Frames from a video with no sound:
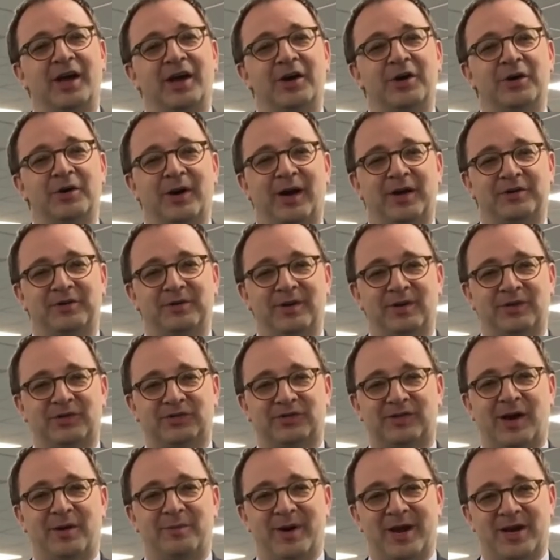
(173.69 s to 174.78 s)
who are doing
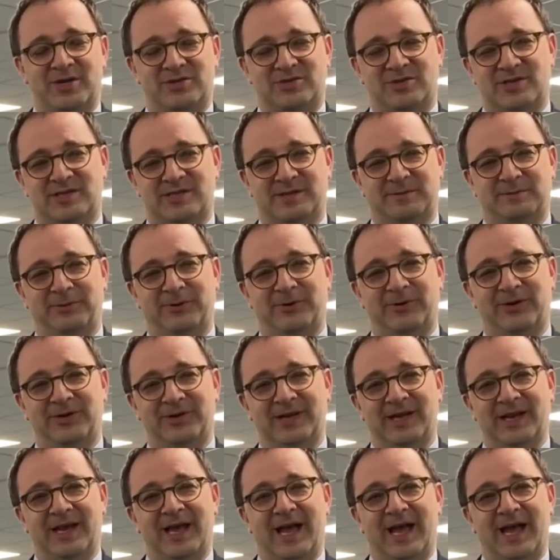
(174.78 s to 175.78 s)
so much to support